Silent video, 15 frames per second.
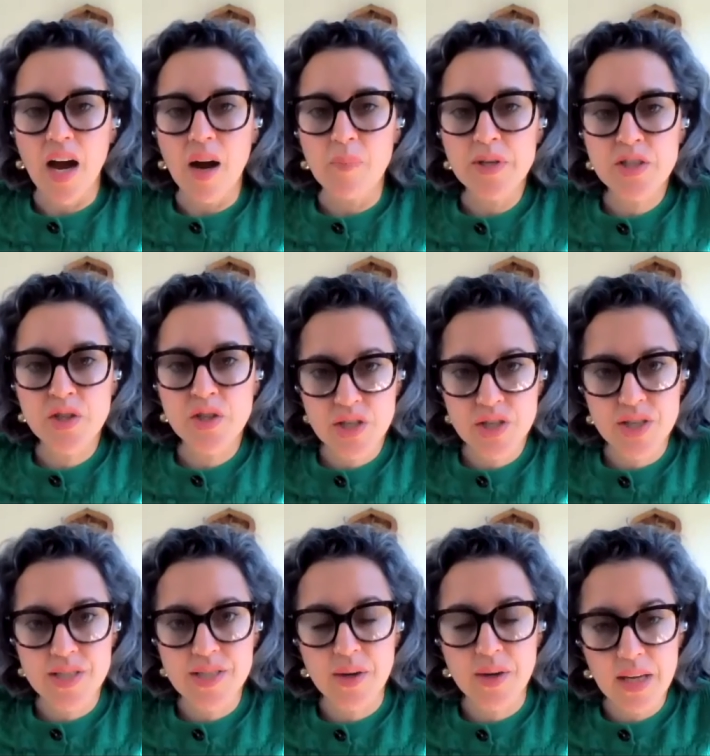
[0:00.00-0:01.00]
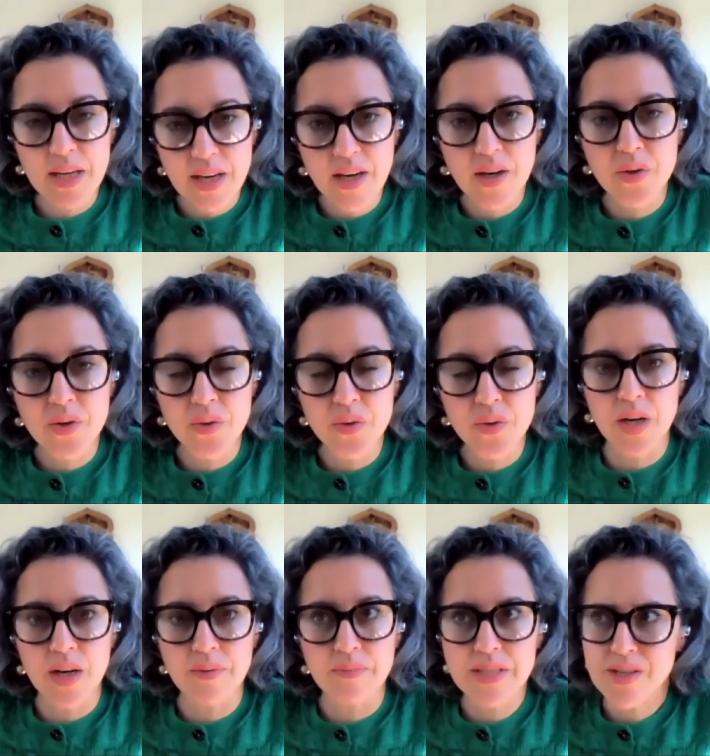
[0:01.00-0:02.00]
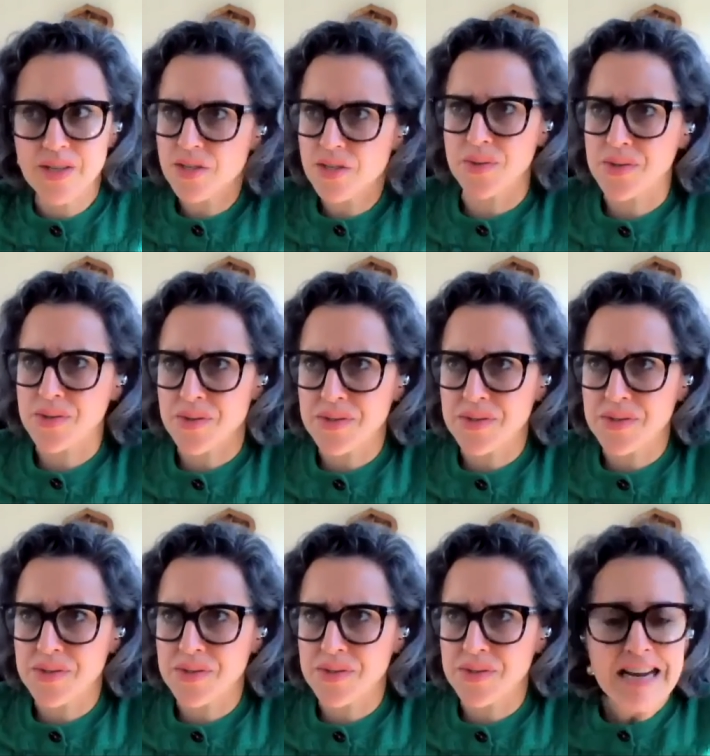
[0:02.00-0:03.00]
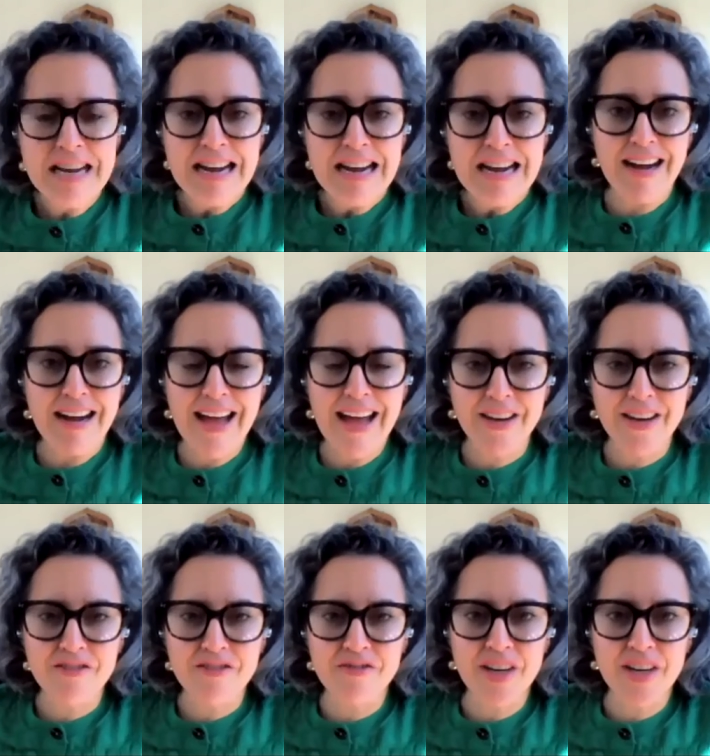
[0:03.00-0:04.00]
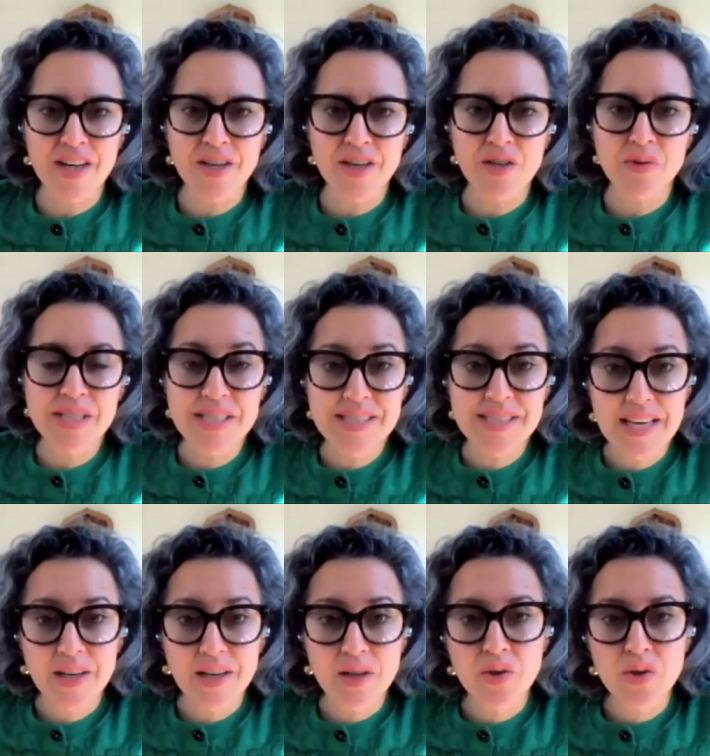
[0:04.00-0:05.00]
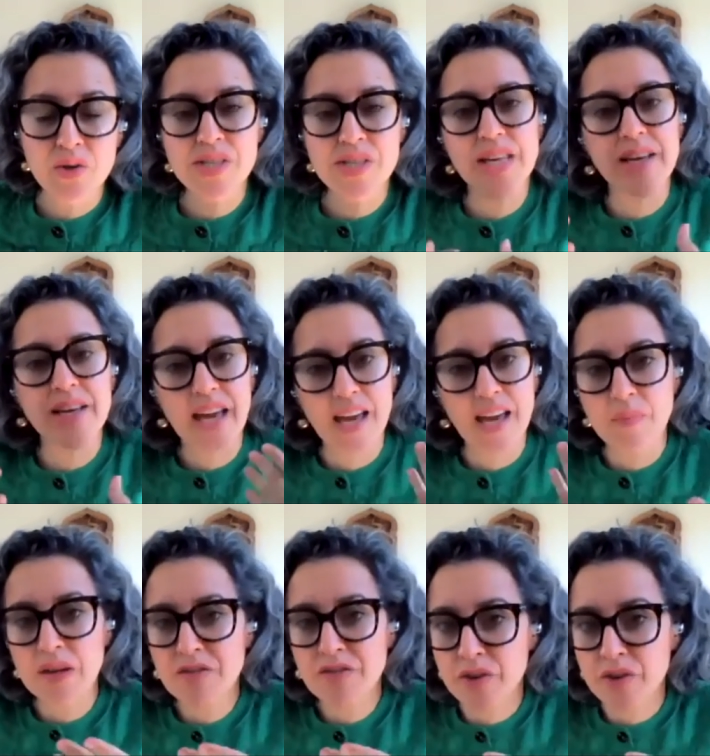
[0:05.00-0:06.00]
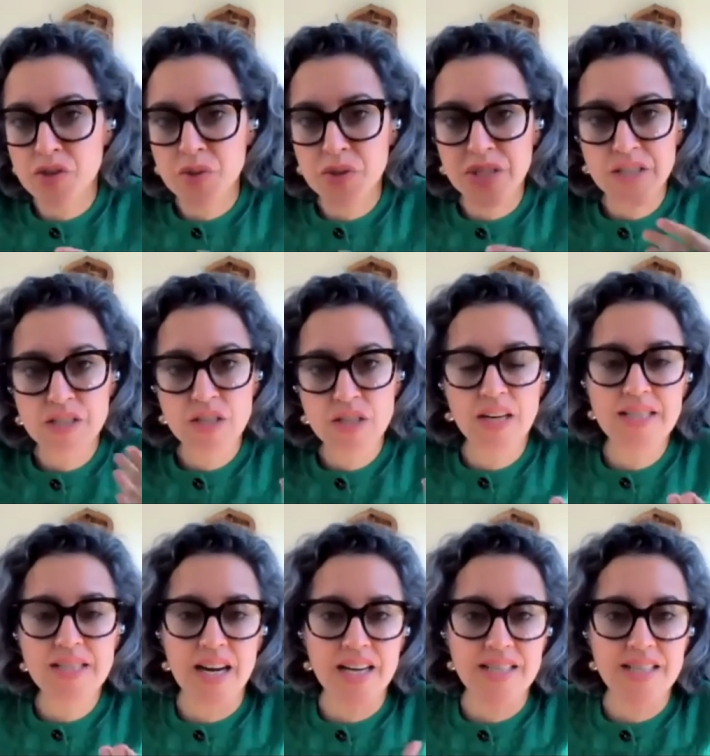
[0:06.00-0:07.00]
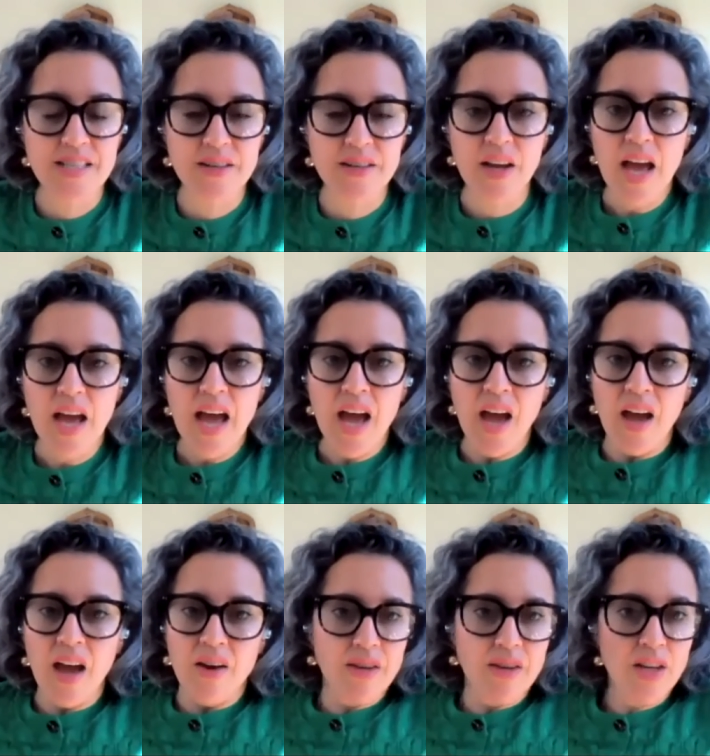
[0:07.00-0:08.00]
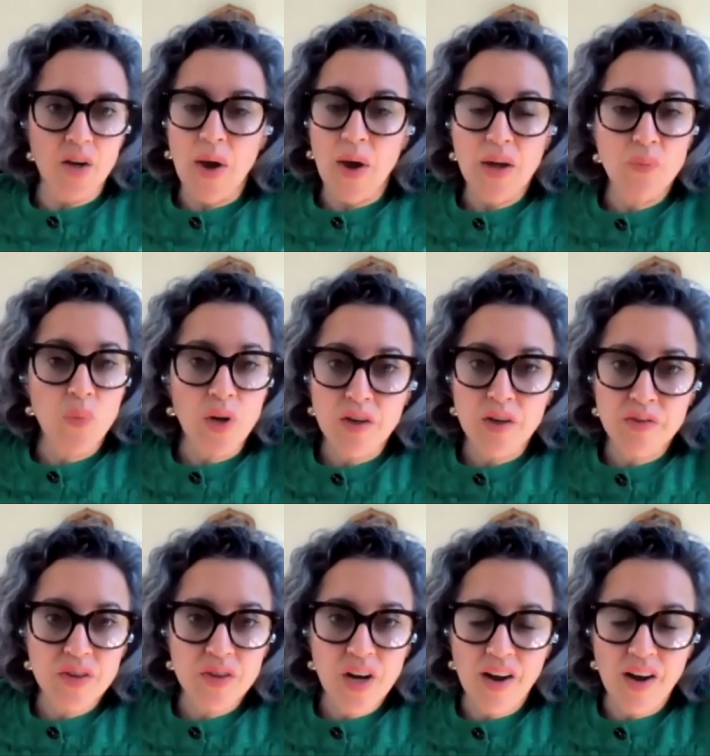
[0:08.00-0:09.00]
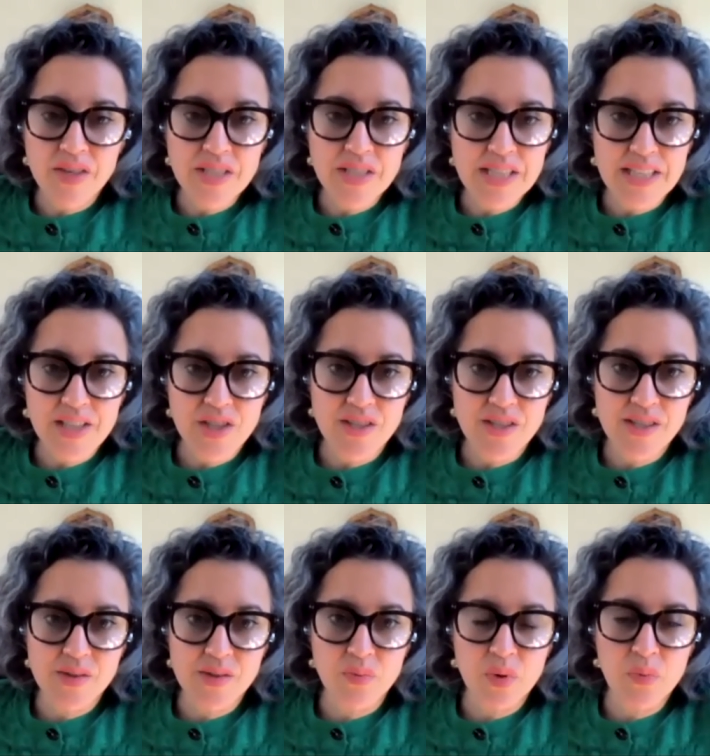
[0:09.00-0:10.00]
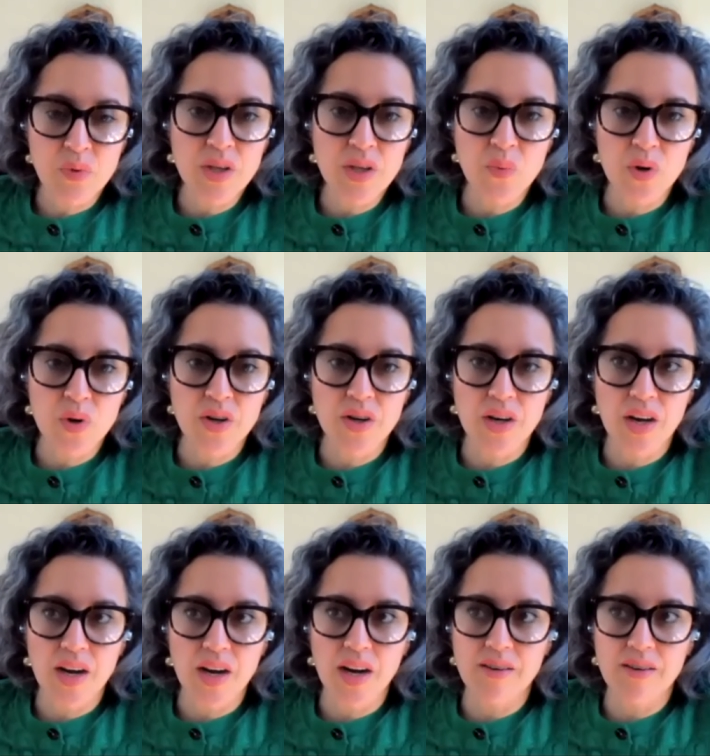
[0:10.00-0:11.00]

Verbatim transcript: uh, Patricia Zavella, who um, is also a sociologist uh, out of uh, UC Santa Cruz, and they came in virtually to talk to us, and you know had wonderful conversations, and we really were